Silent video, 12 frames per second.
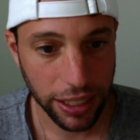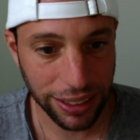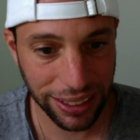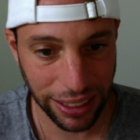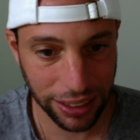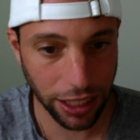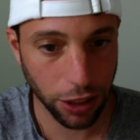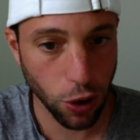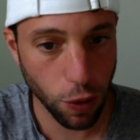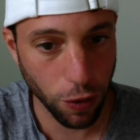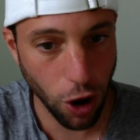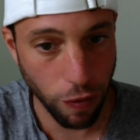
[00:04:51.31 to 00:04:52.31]
60th
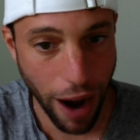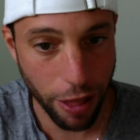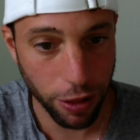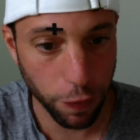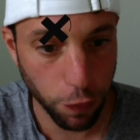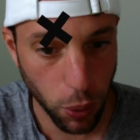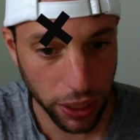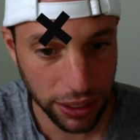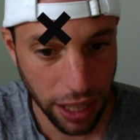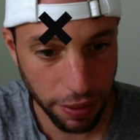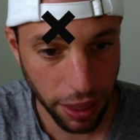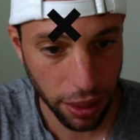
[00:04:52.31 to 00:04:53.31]
overall rather than
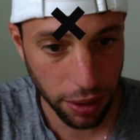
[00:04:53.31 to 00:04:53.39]
47th.